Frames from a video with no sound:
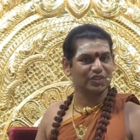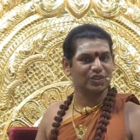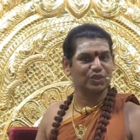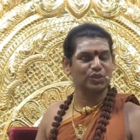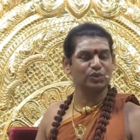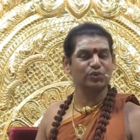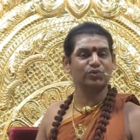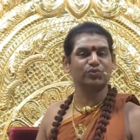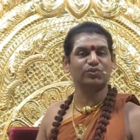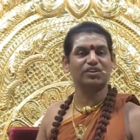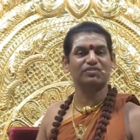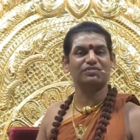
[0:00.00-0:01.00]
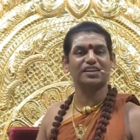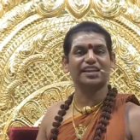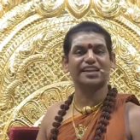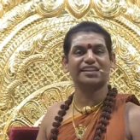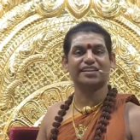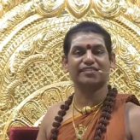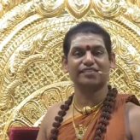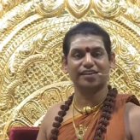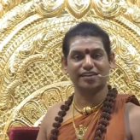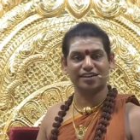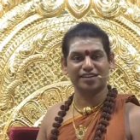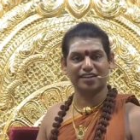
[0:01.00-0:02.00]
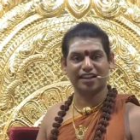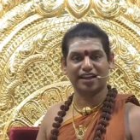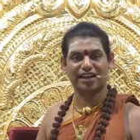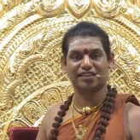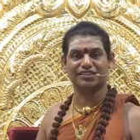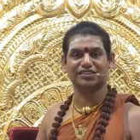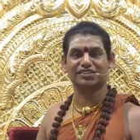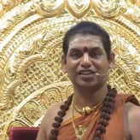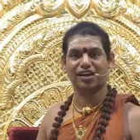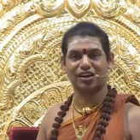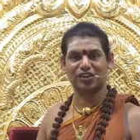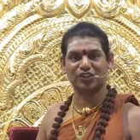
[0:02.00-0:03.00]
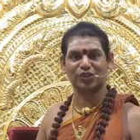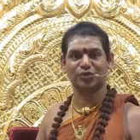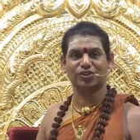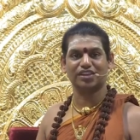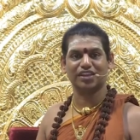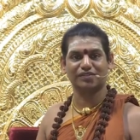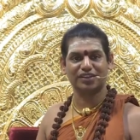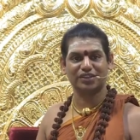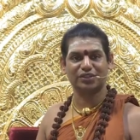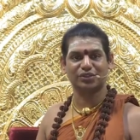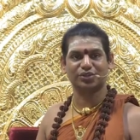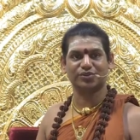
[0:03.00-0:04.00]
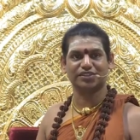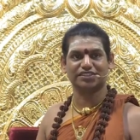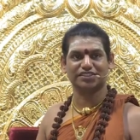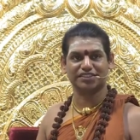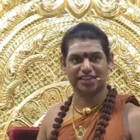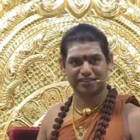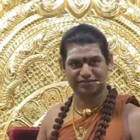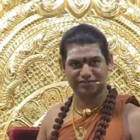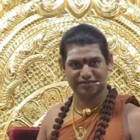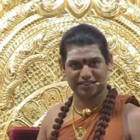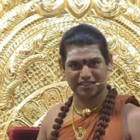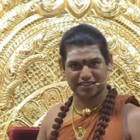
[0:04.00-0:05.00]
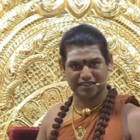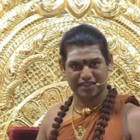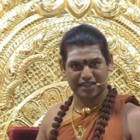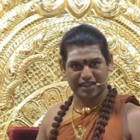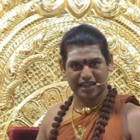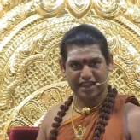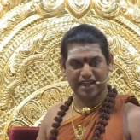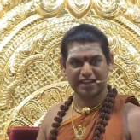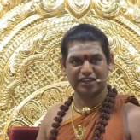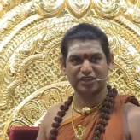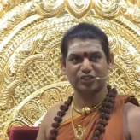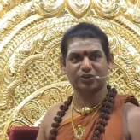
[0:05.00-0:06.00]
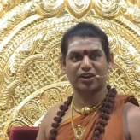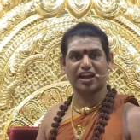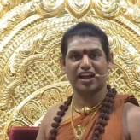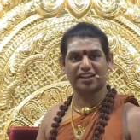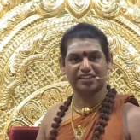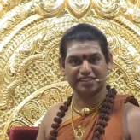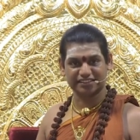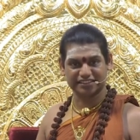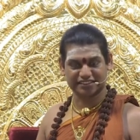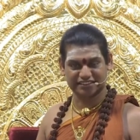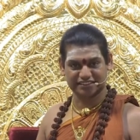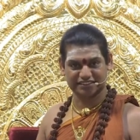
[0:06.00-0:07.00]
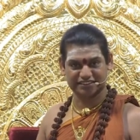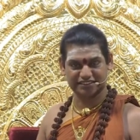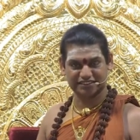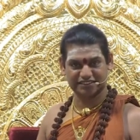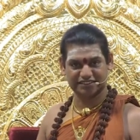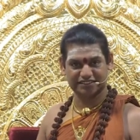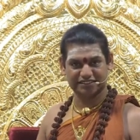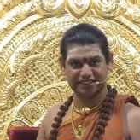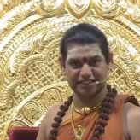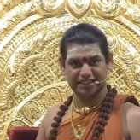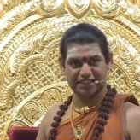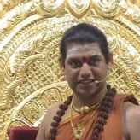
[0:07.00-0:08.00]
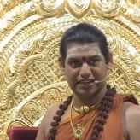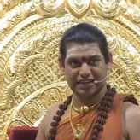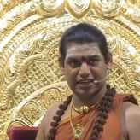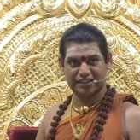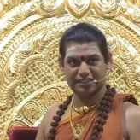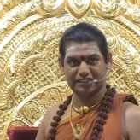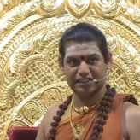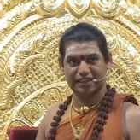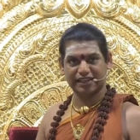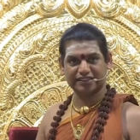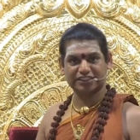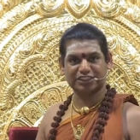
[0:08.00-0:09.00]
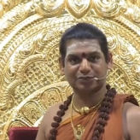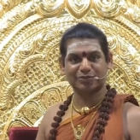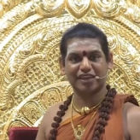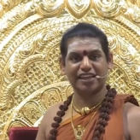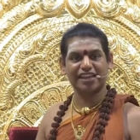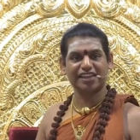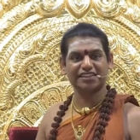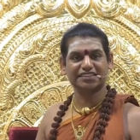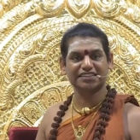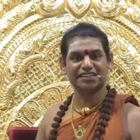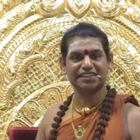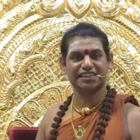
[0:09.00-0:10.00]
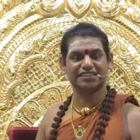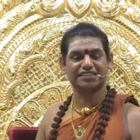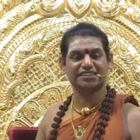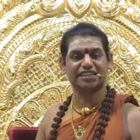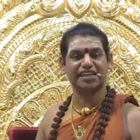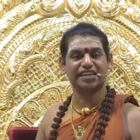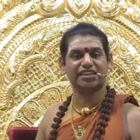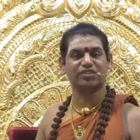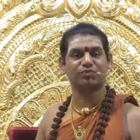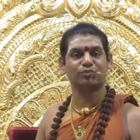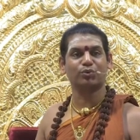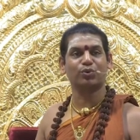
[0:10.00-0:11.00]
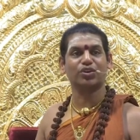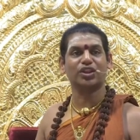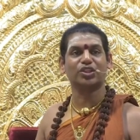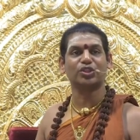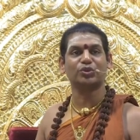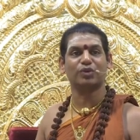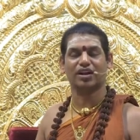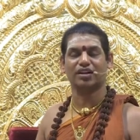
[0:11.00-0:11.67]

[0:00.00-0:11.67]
you fulfilling the word and thought you give it to yourself and to others and experiencing a state of Purnatva,